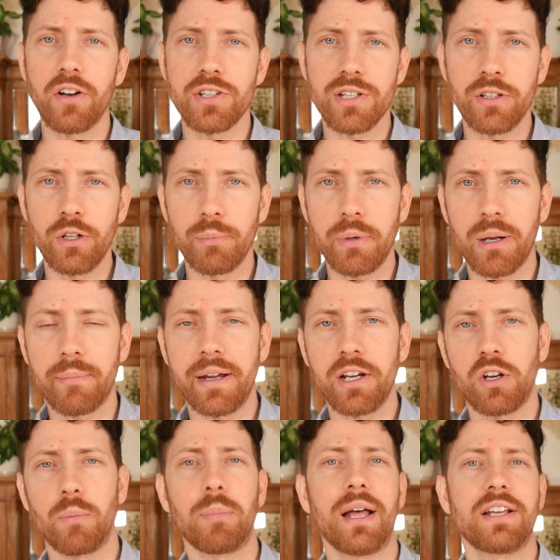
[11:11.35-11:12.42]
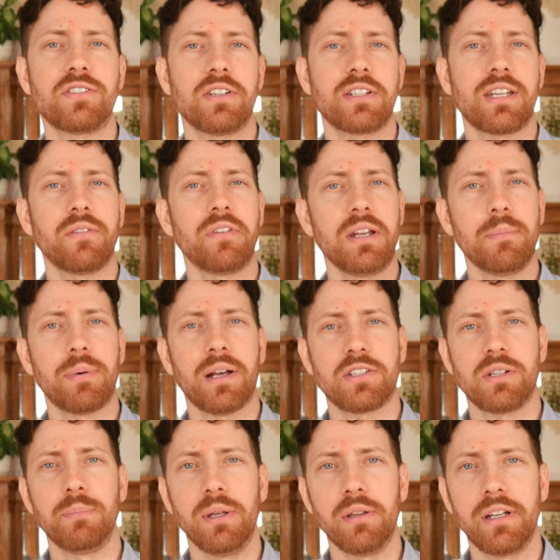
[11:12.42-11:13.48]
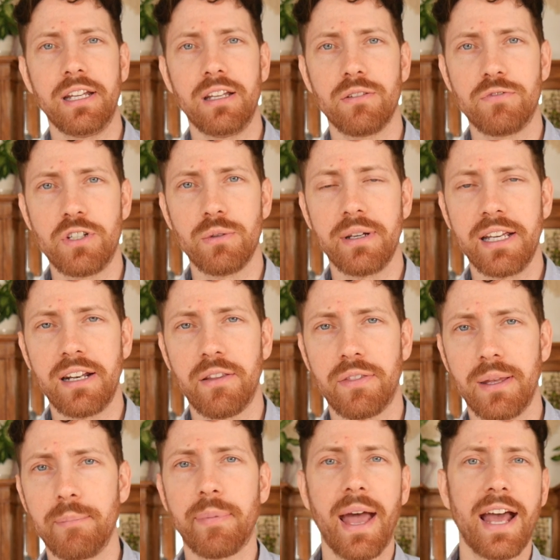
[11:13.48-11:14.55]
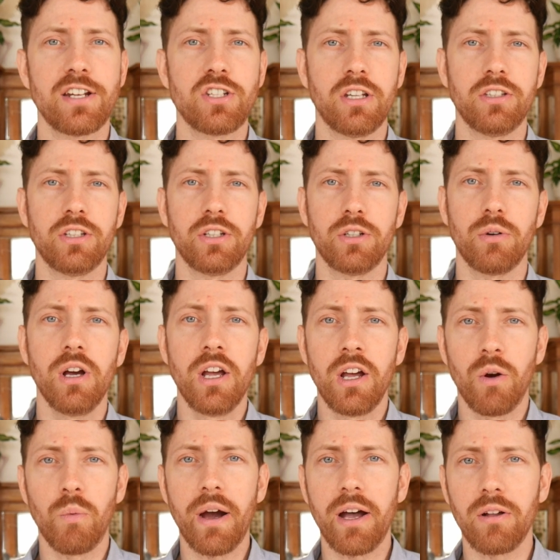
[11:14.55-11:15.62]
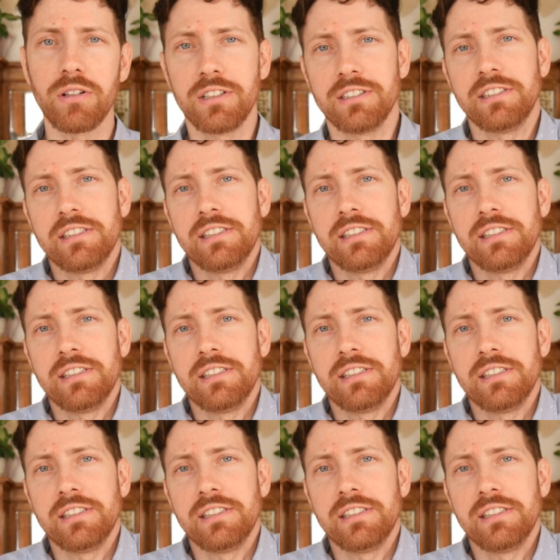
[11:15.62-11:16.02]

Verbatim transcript: Does a little bit of microplastics have any possibility of doing anything bad to you? Well,